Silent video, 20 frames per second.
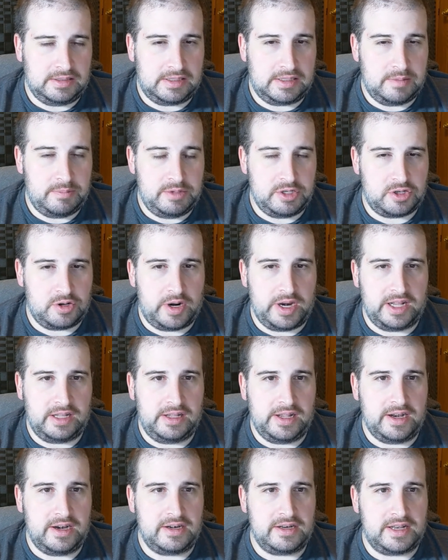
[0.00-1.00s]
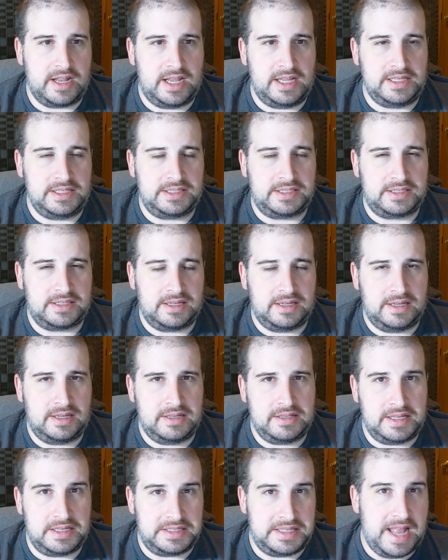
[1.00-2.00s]
the Majority Leader does
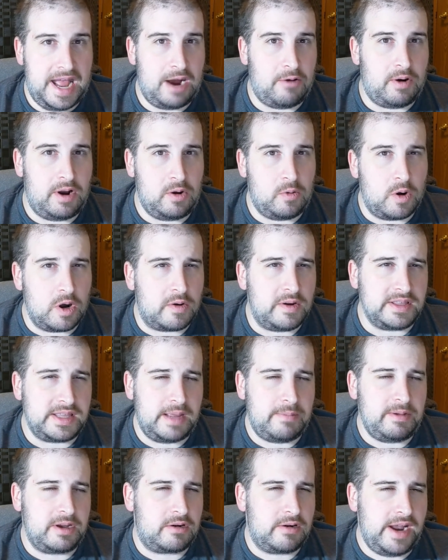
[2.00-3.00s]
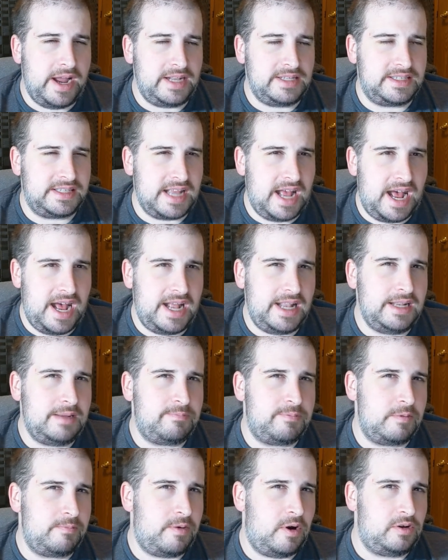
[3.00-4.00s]
does not want to work with Democrats on a
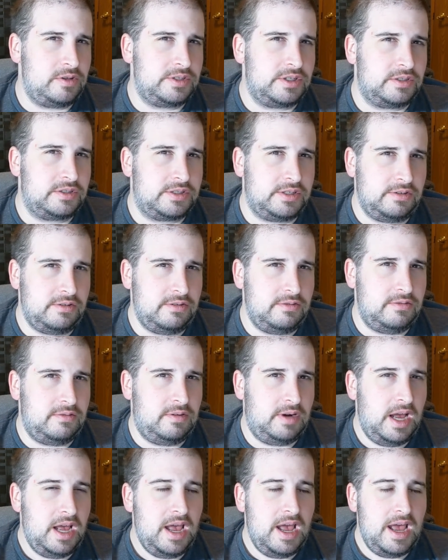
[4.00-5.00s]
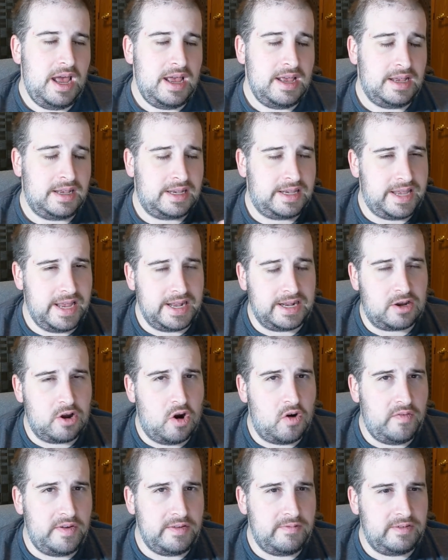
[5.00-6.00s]
proposal to get
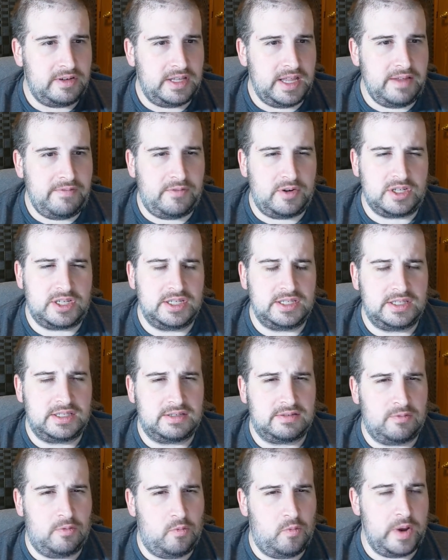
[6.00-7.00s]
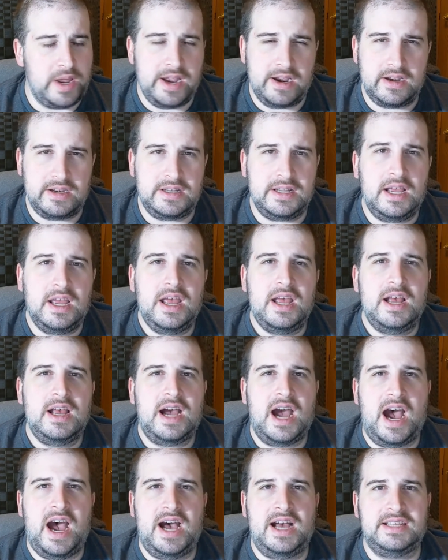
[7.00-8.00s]
COVID relief, which is weird
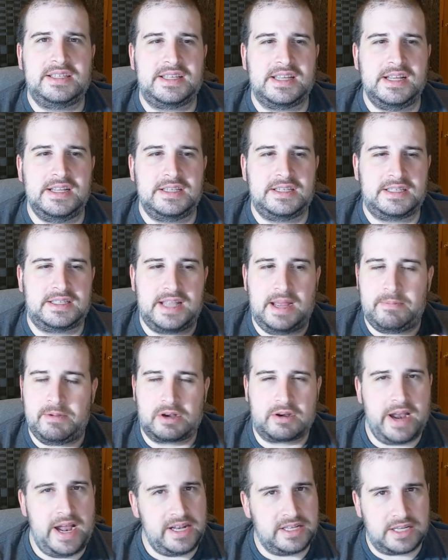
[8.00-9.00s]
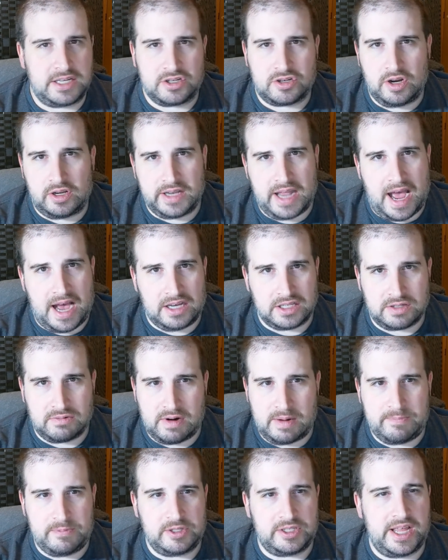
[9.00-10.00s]
since Democrats control the House of
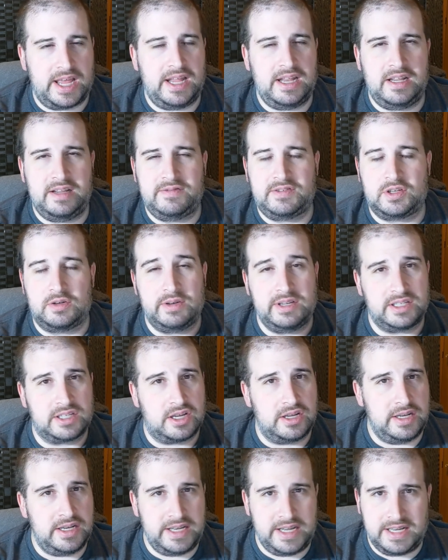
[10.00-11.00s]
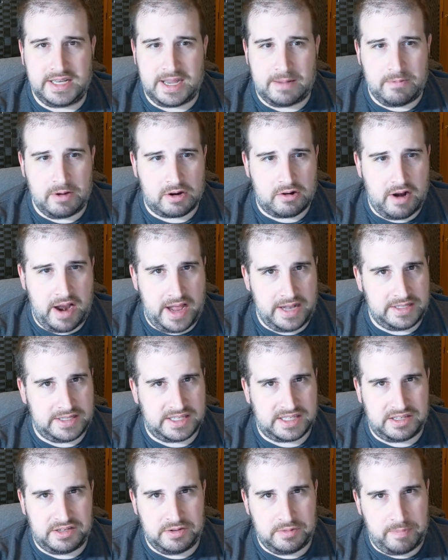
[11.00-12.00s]
Representatives, so he's going to need
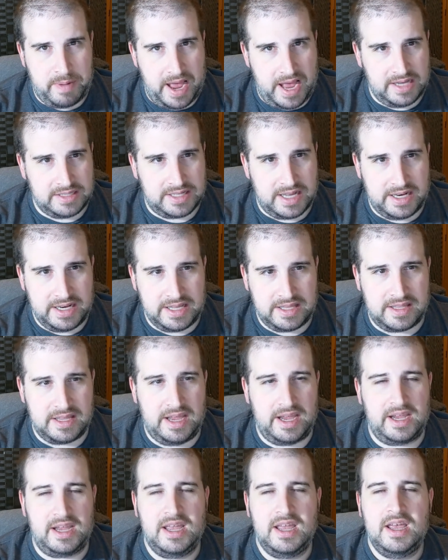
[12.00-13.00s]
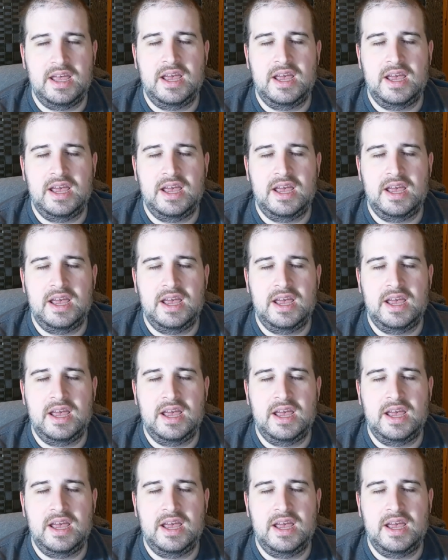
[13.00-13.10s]
Democrats to pass anything.